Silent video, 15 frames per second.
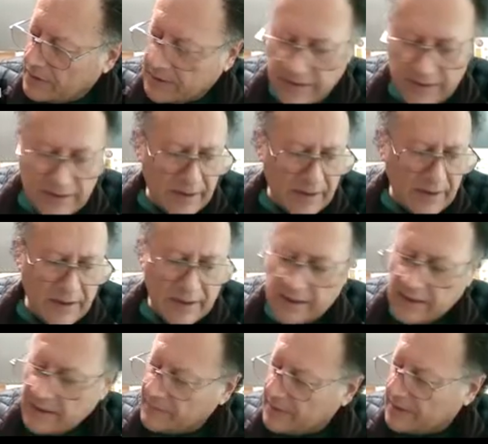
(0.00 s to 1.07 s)
and the
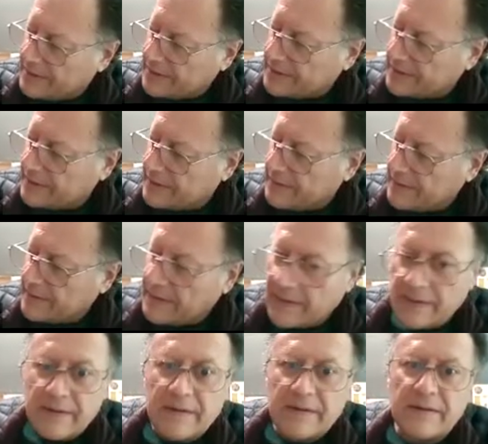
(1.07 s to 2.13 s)
claim are
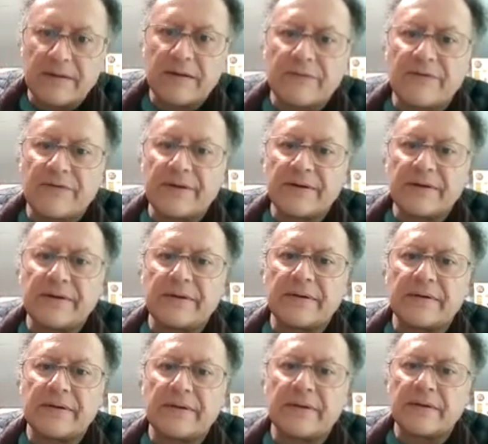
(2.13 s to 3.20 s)
different.
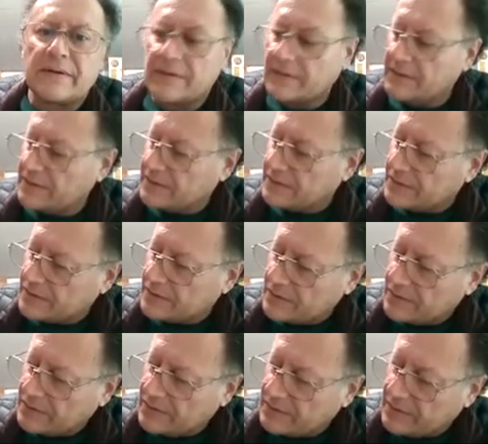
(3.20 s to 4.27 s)

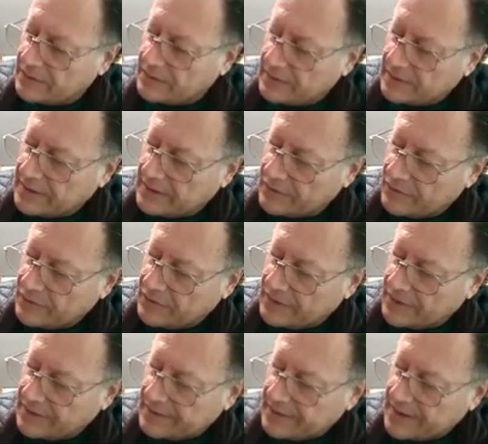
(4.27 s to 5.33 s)
So then we're
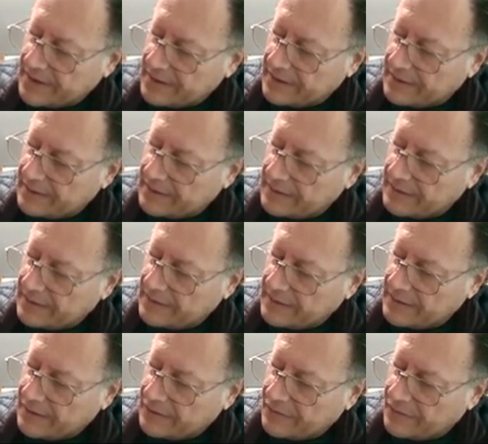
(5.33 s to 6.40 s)
gonna write
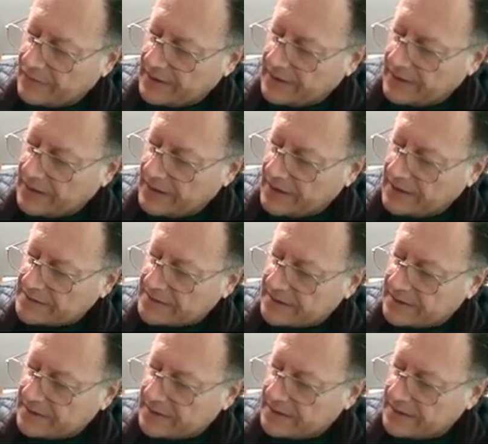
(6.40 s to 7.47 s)
our final
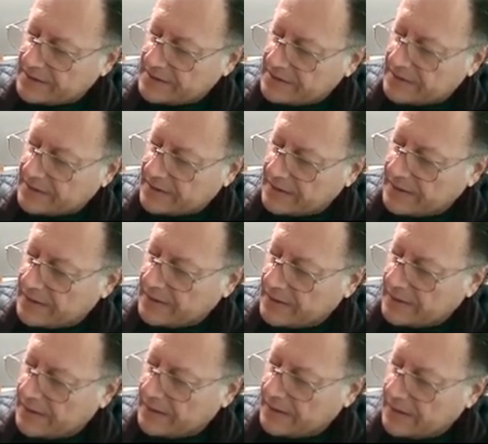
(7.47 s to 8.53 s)
answer. There is
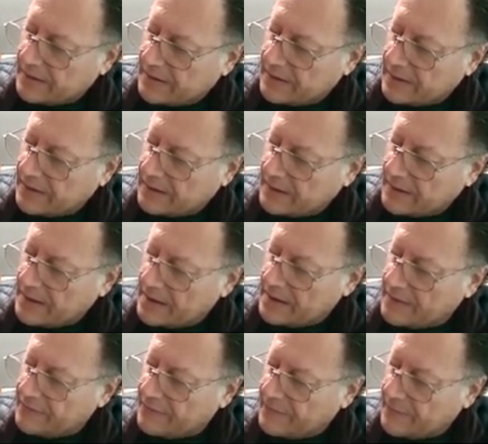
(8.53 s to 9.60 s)

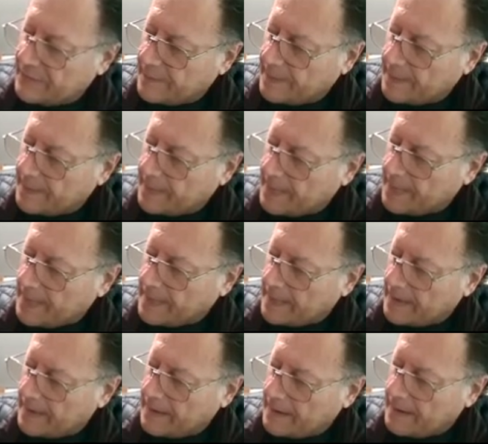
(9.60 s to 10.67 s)
enough
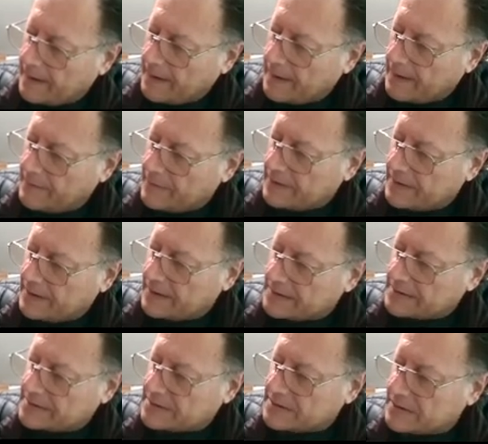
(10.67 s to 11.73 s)

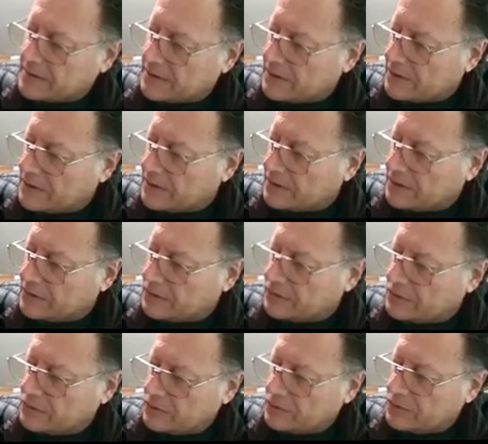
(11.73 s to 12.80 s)
evidence
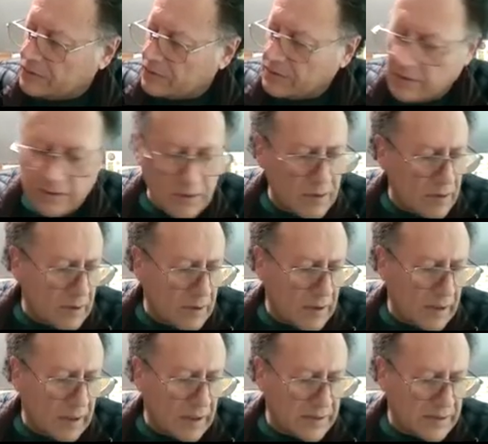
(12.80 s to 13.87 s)
to
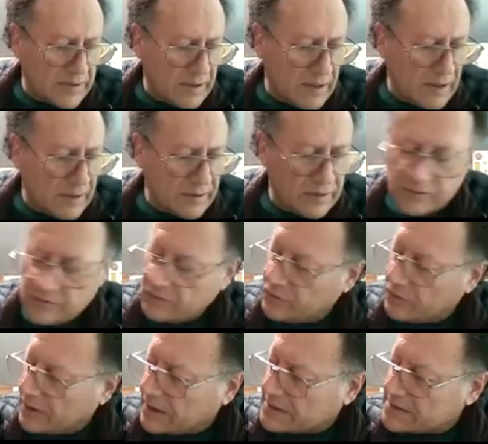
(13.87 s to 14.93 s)

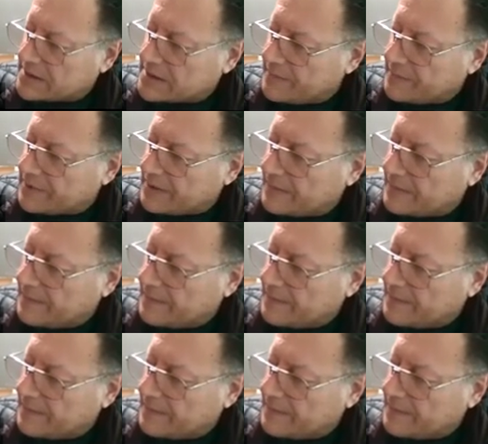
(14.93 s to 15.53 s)
accept